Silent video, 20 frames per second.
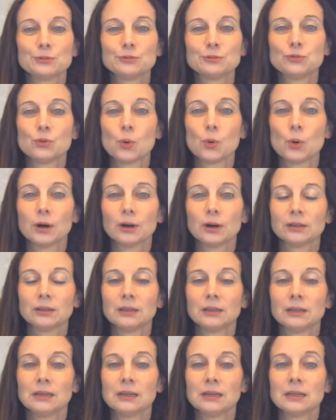4,
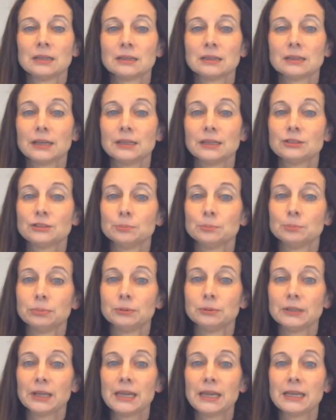let's
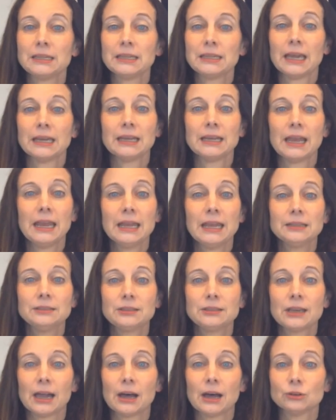blank at
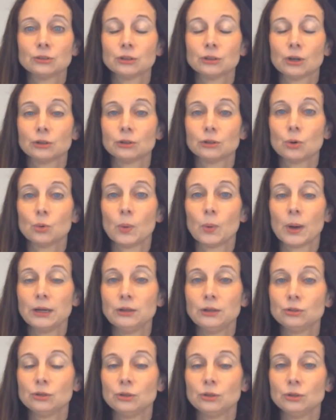Ann's house on our
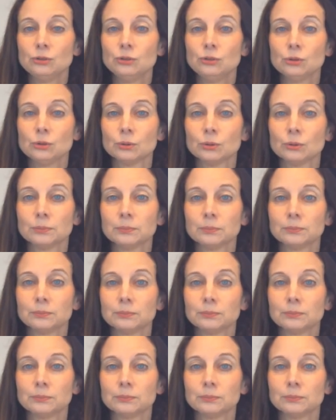way to the zoo.